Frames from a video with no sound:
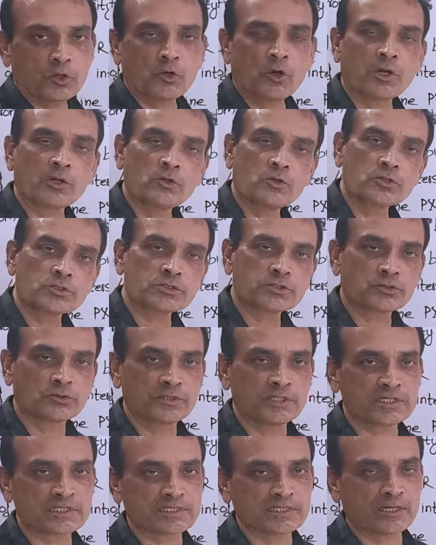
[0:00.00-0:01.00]
You are used
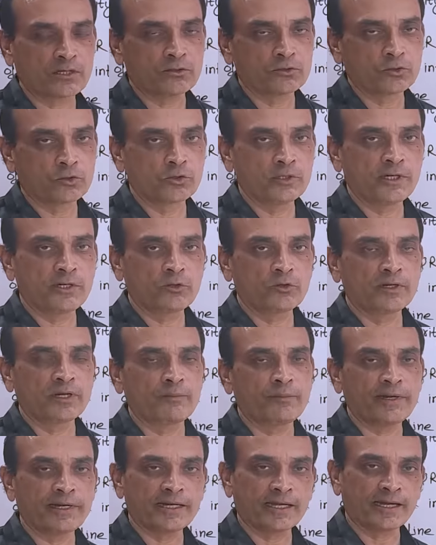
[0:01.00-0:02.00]
to this now. No need to
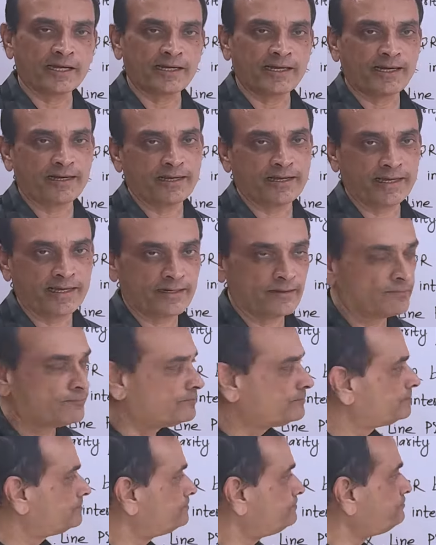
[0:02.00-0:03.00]
repeat again and again.